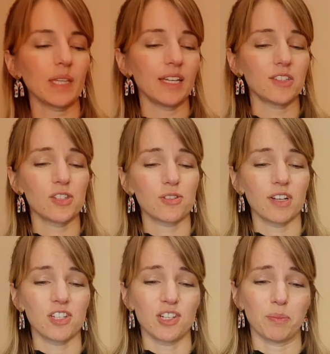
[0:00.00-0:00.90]
It's a
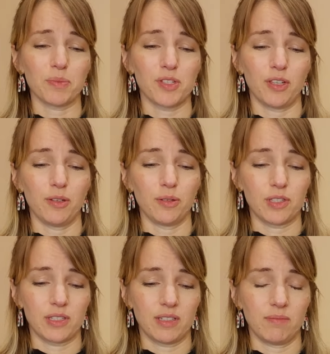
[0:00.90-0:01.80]
stretch
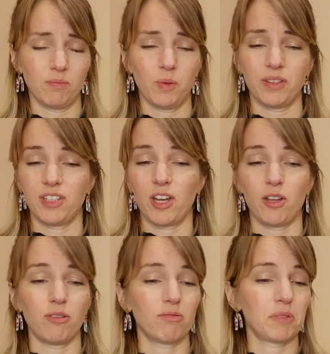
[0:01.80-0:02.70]
jumpsuit with
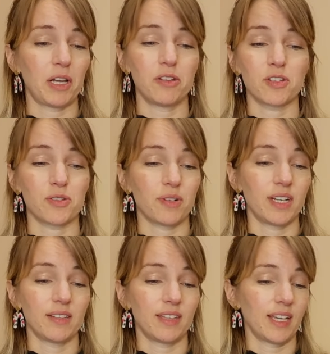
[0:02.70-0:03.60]
no closures or
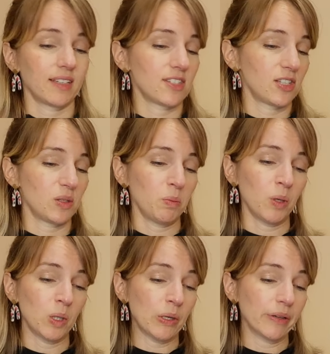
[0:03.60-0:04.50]
anything. It's just a
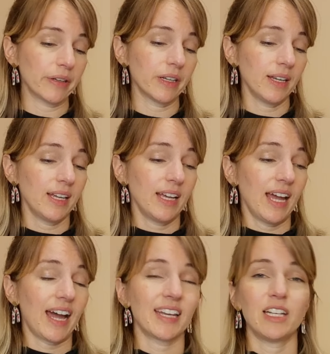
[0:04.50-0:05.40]
pull on,
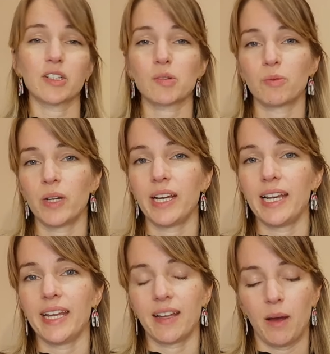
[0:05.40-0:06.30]
and it looks
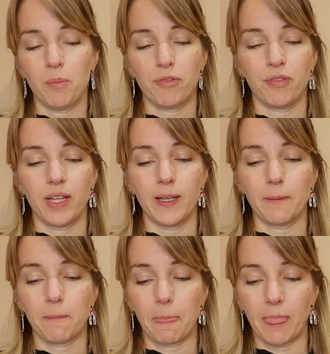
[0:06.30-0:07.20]
really
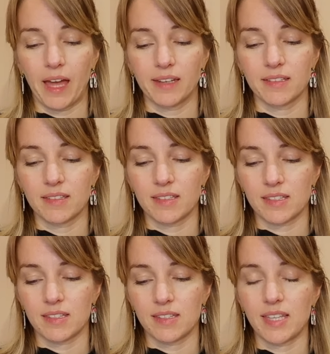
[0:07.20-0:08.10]
comfy. And
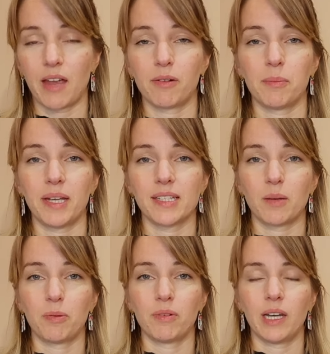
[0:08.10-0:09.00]
Sarah made
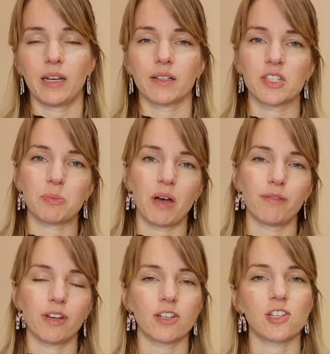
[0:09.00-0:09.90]
up a really nice smart
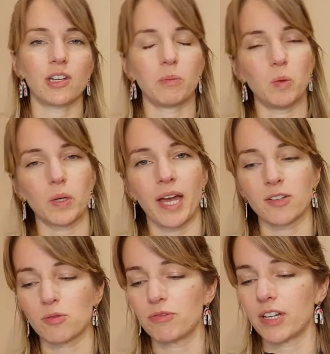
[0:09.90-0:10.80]
version and a more
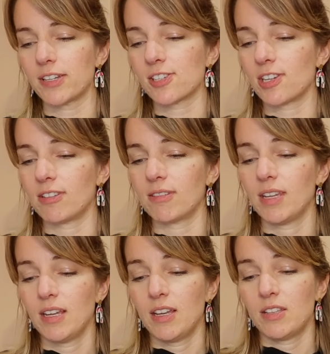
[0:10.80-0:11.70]
casual version.
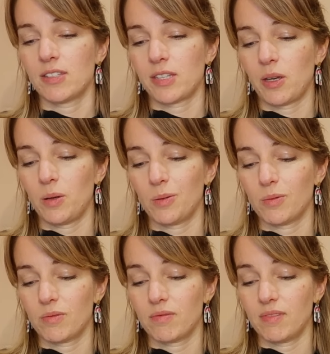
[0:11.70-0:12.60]
So
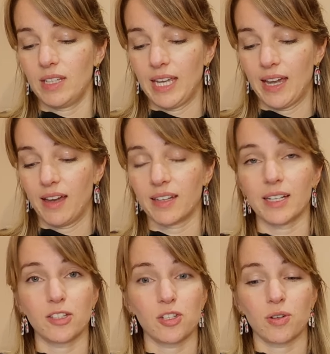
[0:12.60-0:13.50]
yeah, I'd
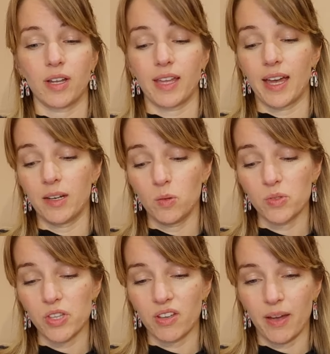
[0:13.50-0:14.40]
like to try that. And it
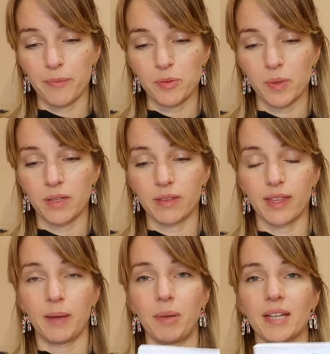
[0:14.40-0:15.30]
also comes with
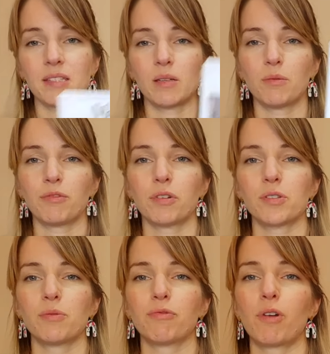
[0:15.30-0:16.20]
a pattern for a
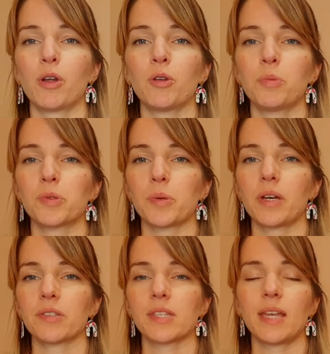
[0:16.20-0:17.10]
sort of robe as
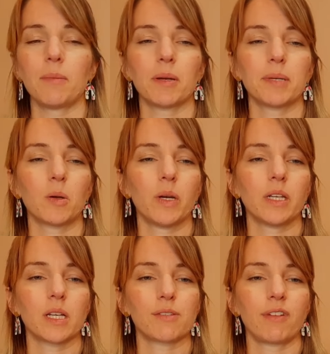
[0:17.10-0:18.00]
well. So that might be quite
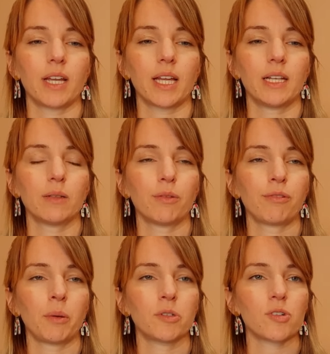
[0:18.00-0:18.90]
nice for like a little
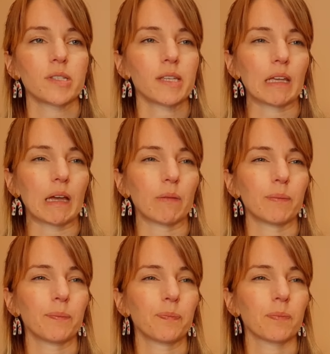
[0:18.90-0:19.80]
throw on dressing
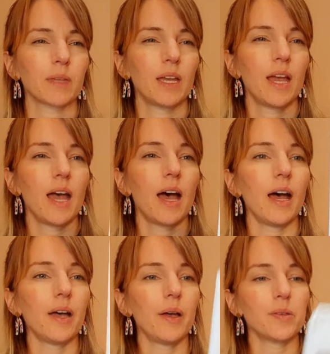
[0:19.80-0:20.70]
gown
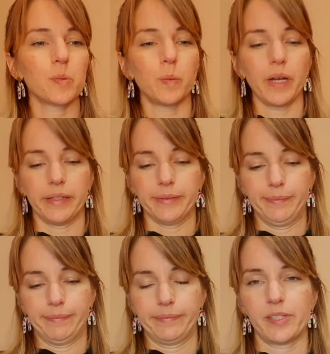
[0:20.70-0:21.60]
as well.
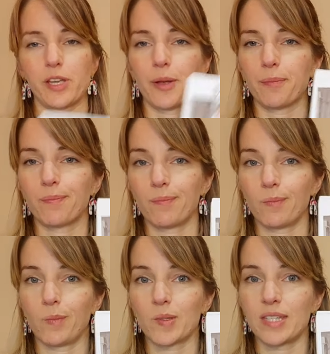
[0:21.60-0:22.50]
So
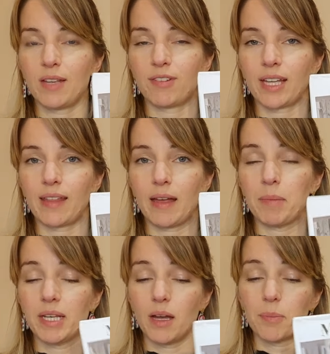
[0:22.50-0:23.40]
we'll see if I get that
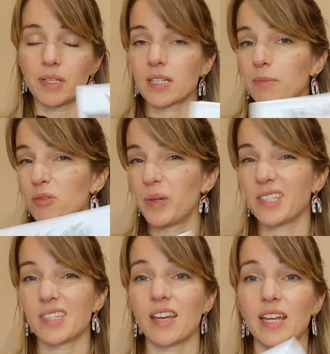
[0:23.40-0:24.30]
made up in time for
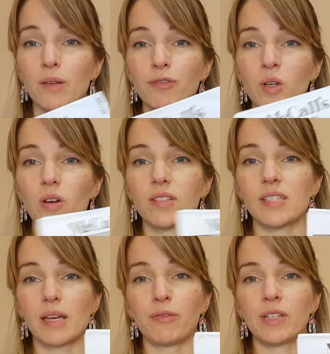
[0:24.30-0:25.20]
winter. If not,
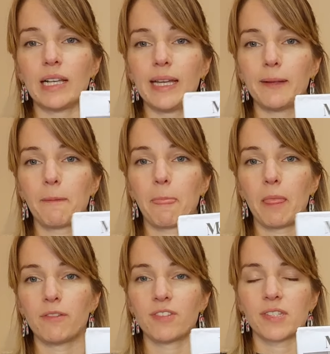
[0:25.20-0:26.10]
definitely
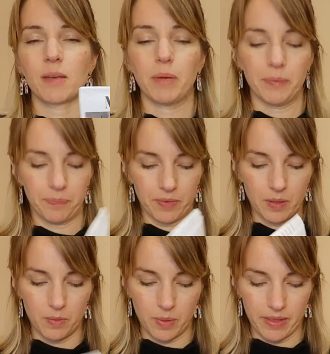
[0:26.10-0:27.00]
for summer,
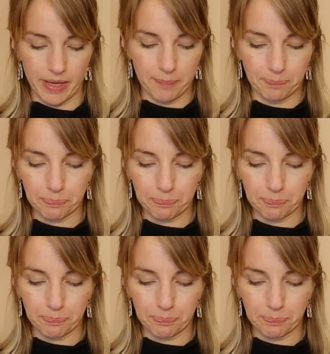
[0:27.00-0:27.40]
I would wear that.